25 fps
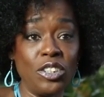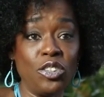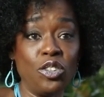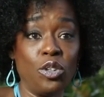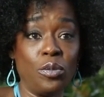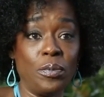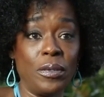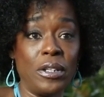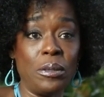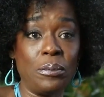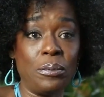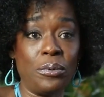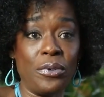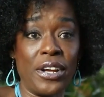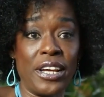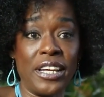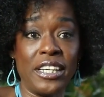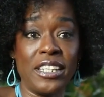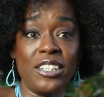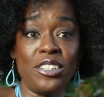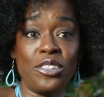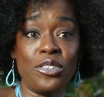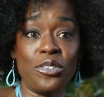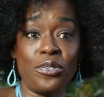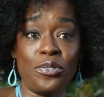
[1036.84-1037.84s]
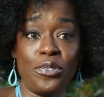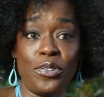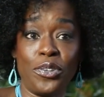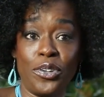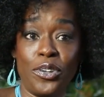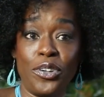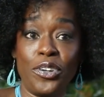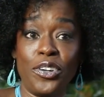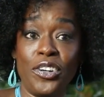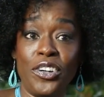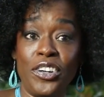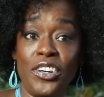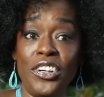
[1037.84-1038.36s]
the Nobel Prize
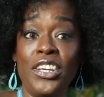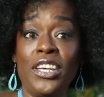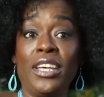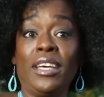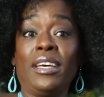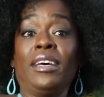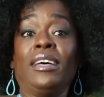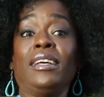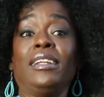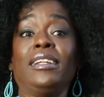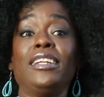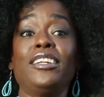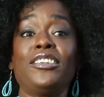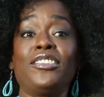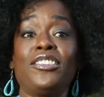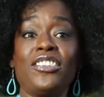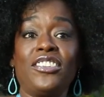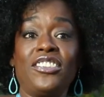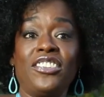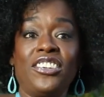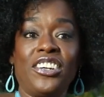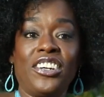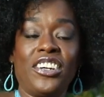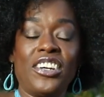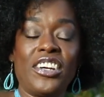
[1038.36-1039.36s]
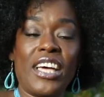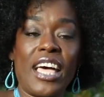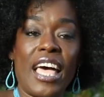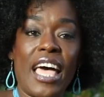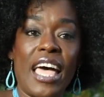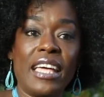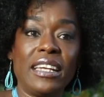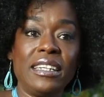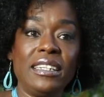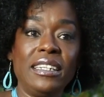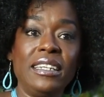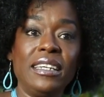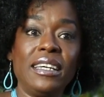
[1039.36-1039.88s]
for literature,
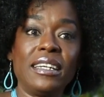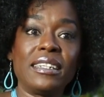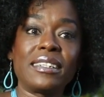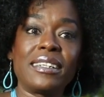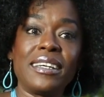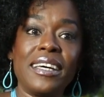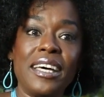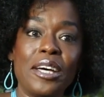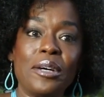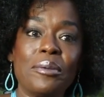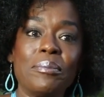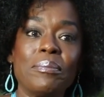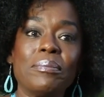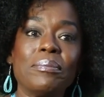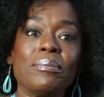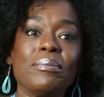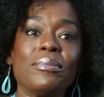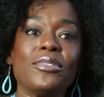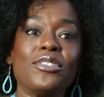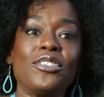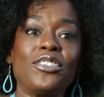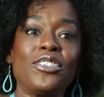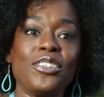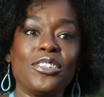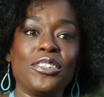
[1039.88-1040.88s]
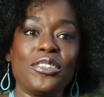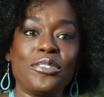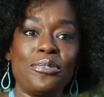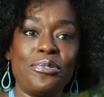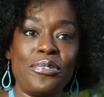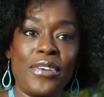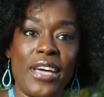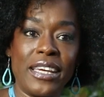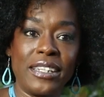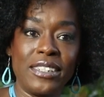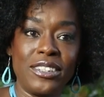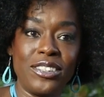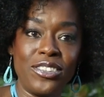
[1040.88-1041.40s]
and he had come to the
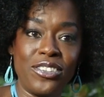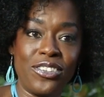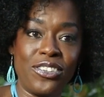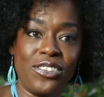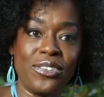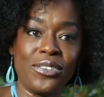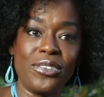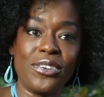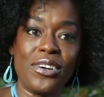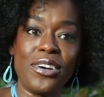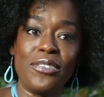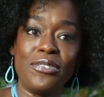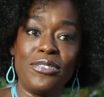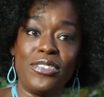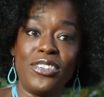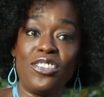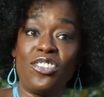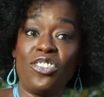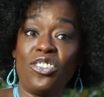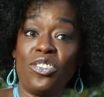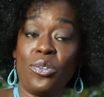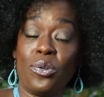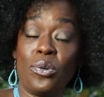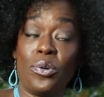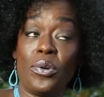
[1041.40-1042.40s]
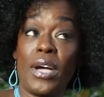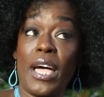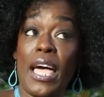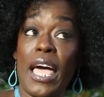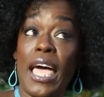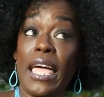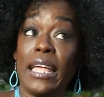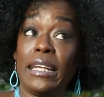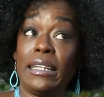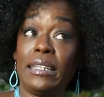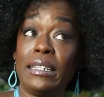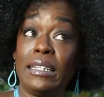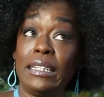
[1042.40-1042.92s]
final show of the show,
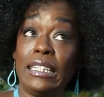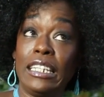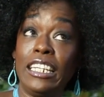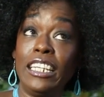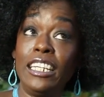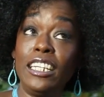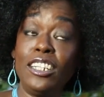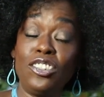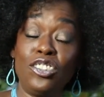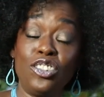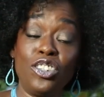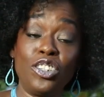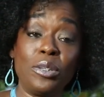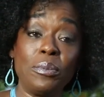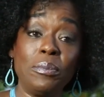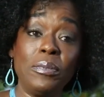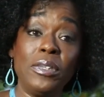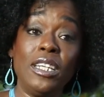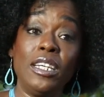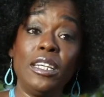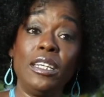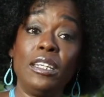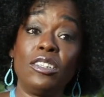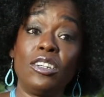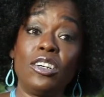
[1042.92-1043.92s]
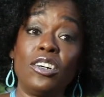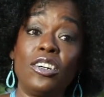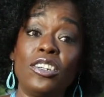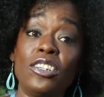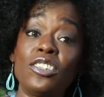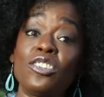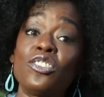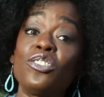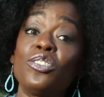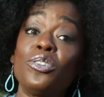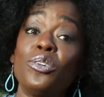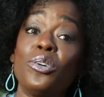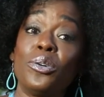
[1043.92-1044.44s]
and he took me
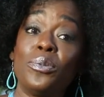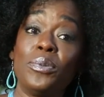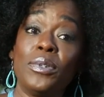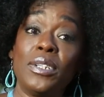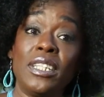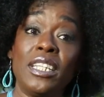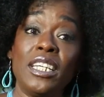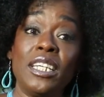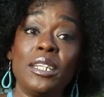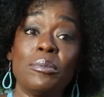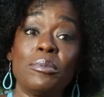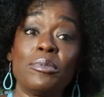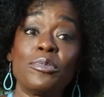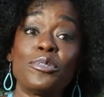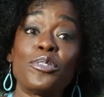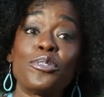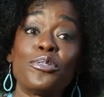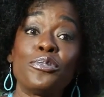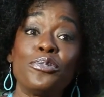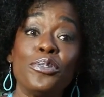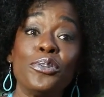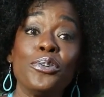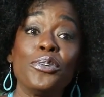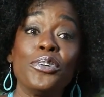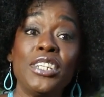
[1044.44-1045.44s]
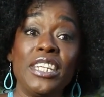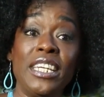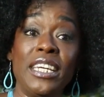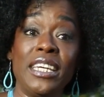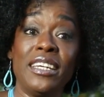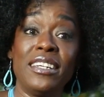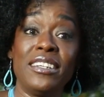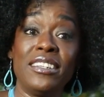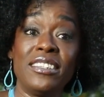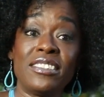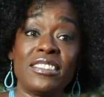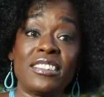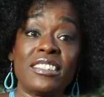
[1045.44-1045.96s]
on tour with him for 4
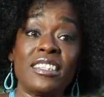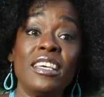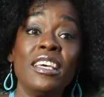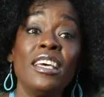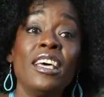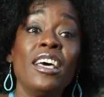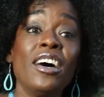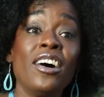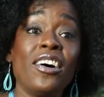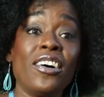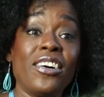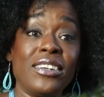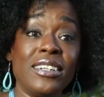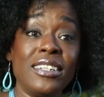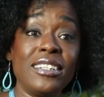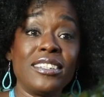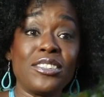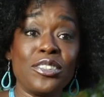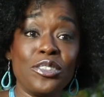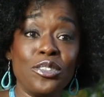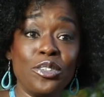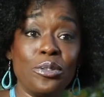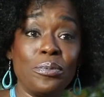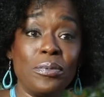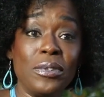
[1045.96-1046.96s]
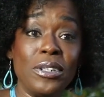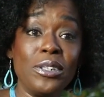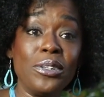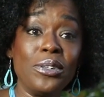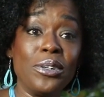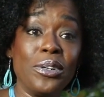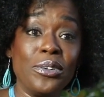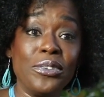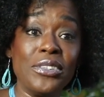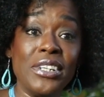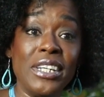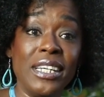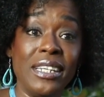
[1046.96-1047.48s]
years on his Nobel
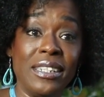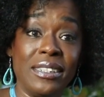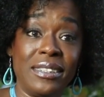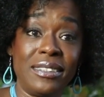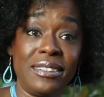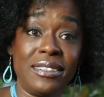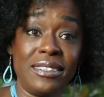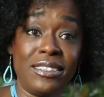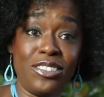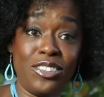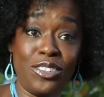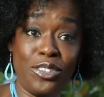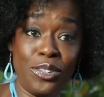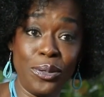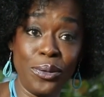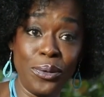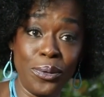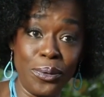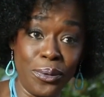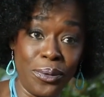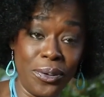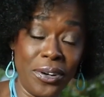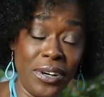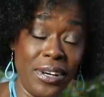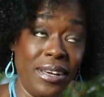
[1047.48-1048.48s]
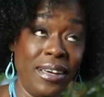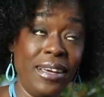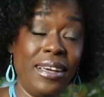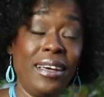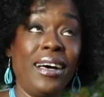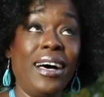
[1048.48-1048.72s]
laureate tour